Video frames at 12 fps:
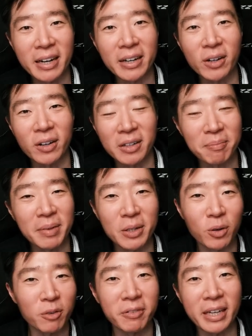I got in my
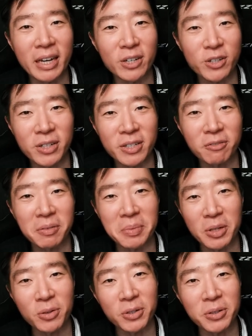notifications from
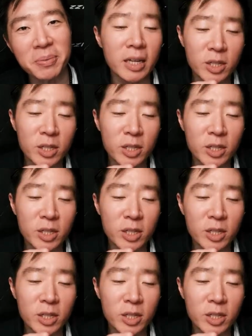YouTube.